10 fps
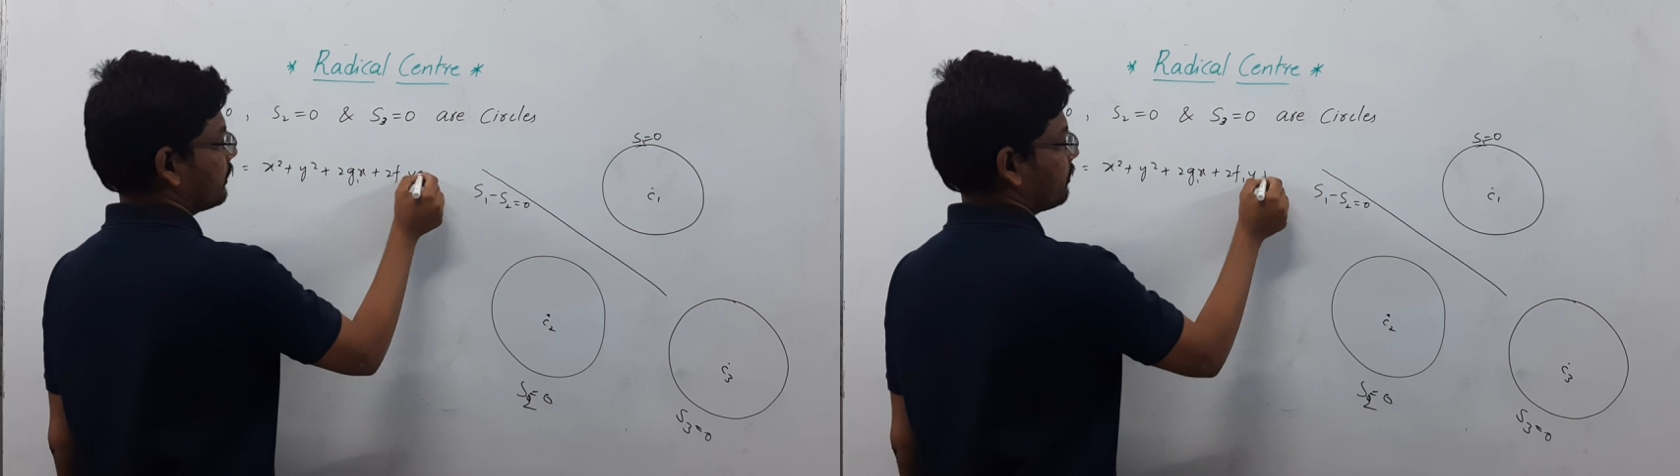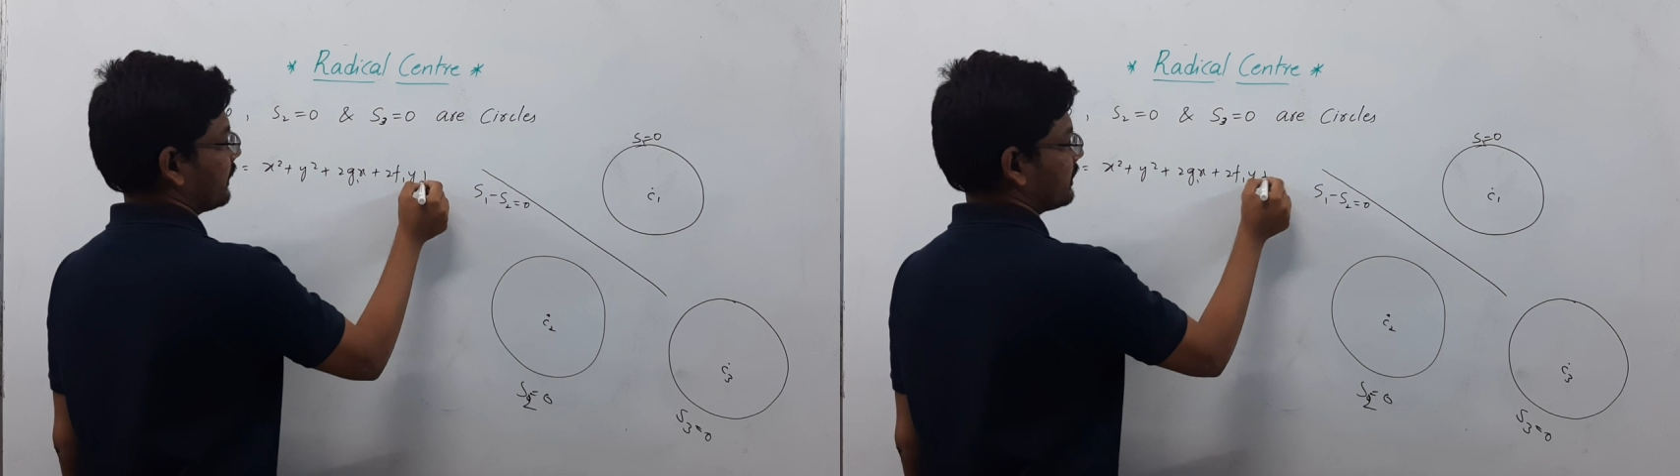
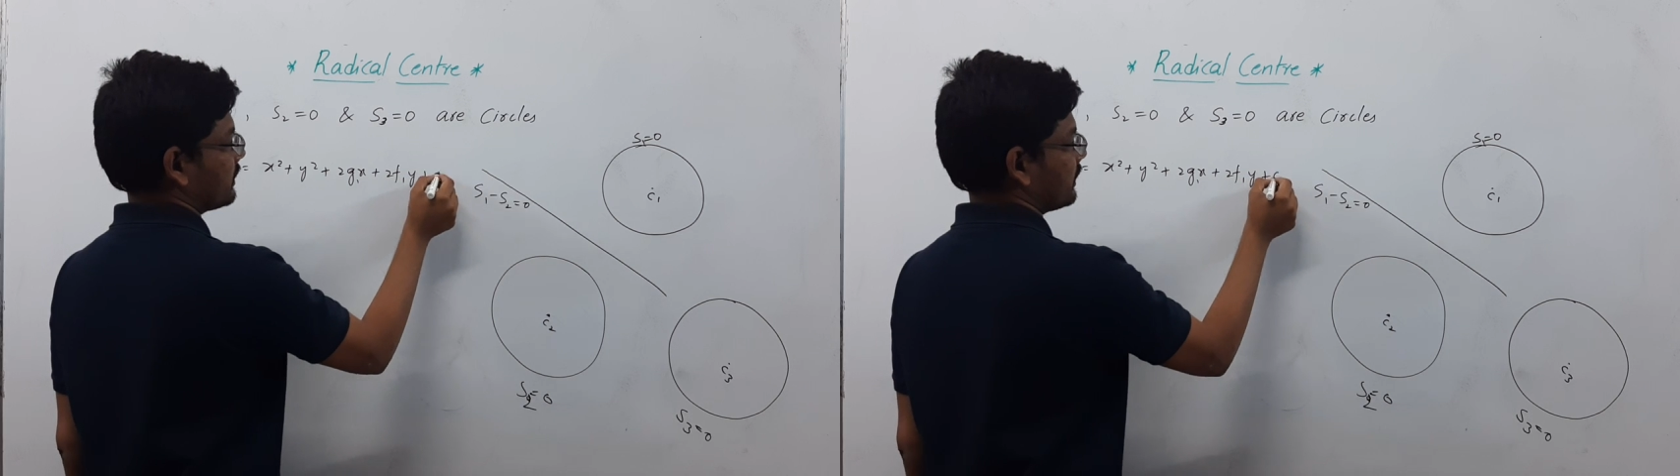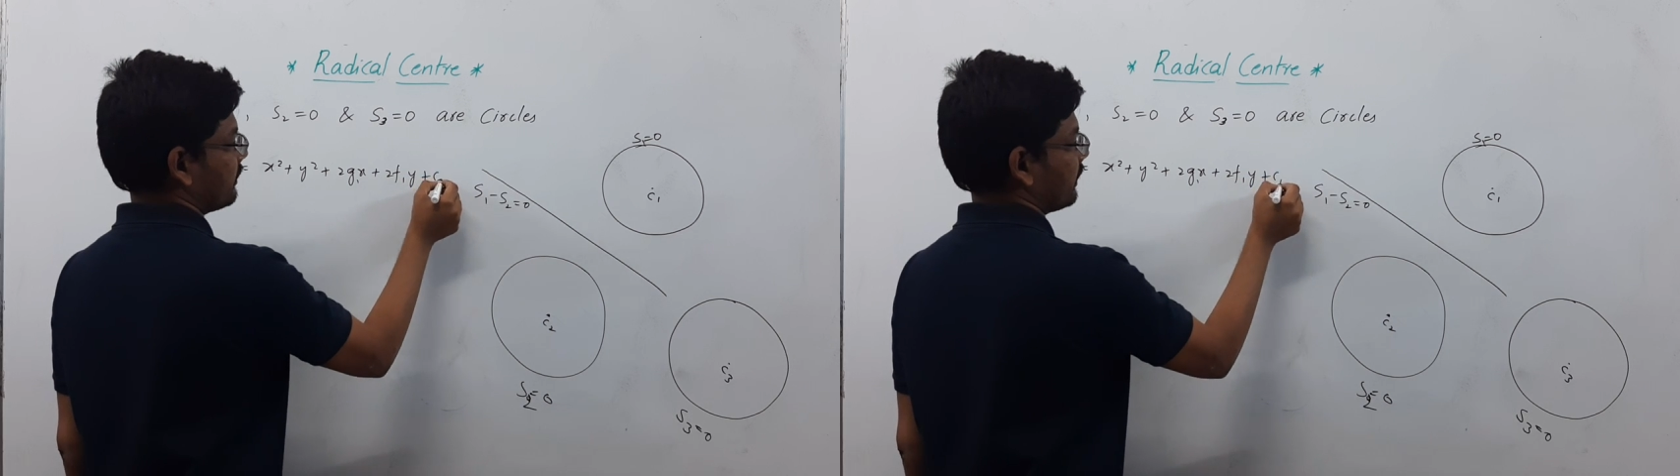plus
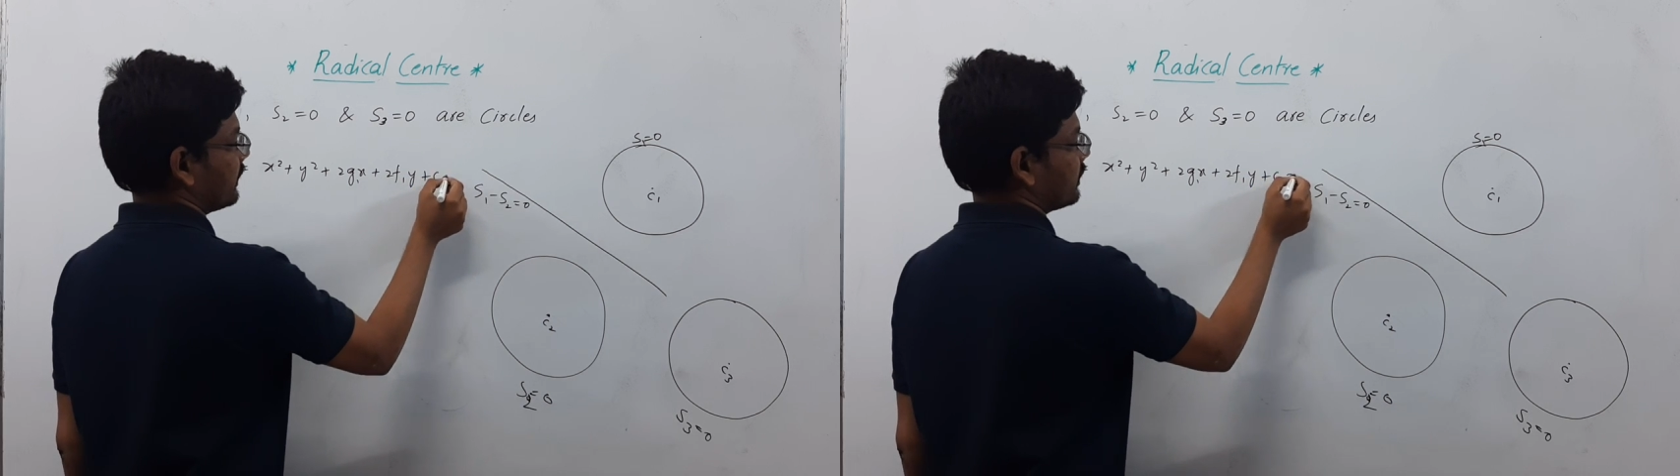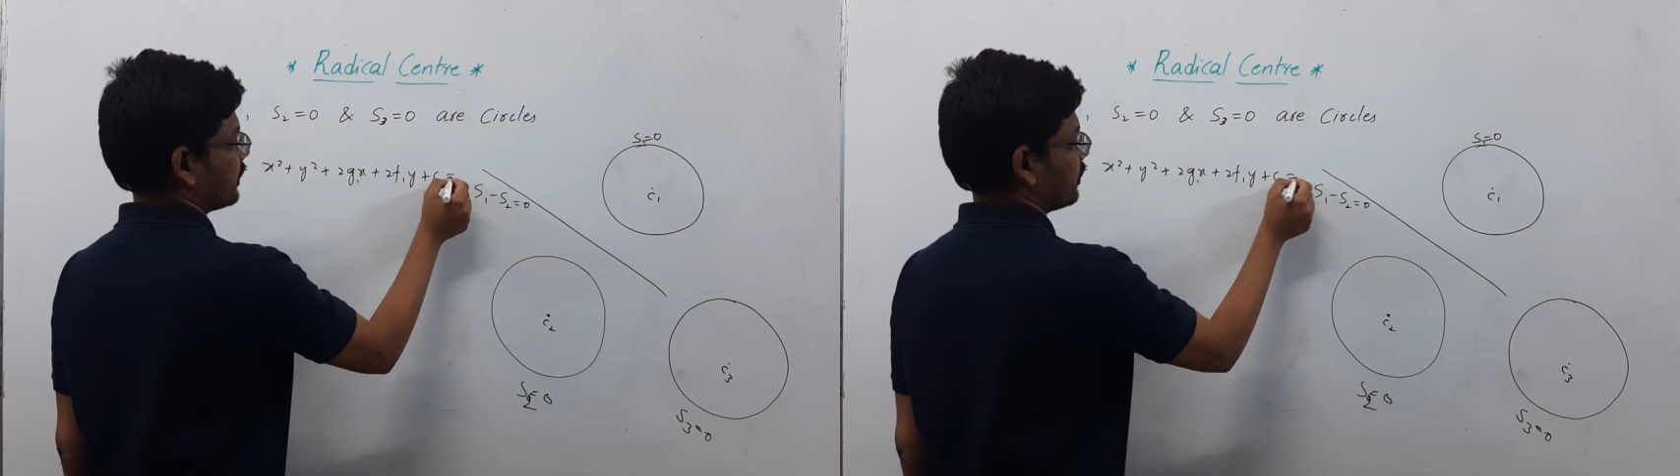
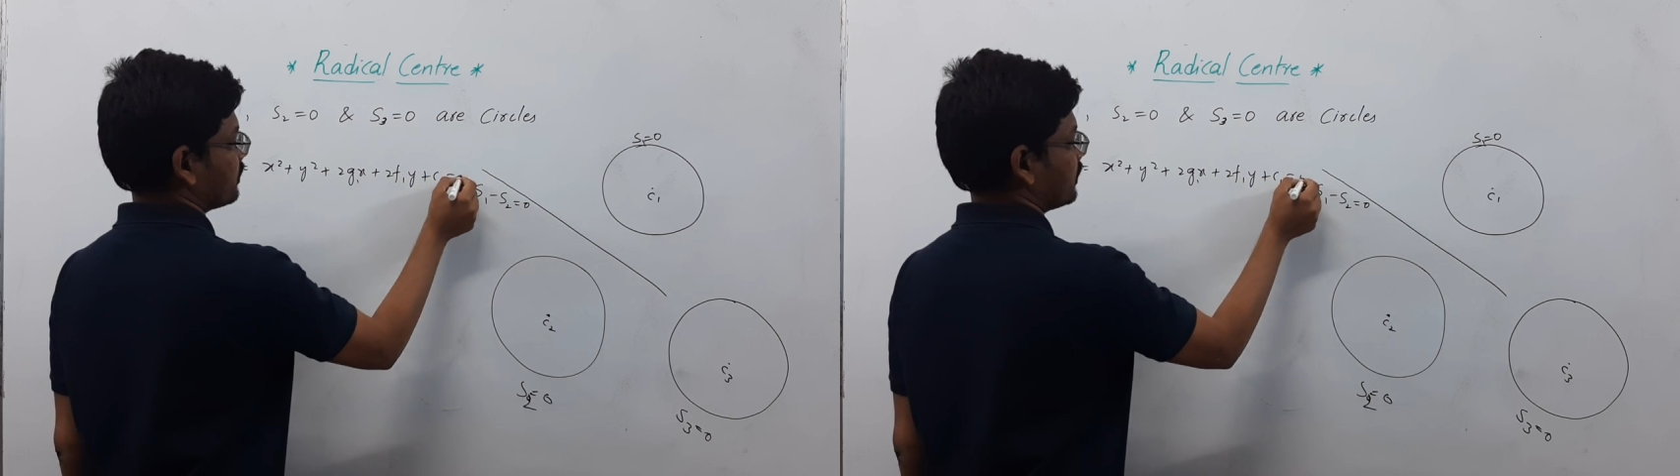c1 is equal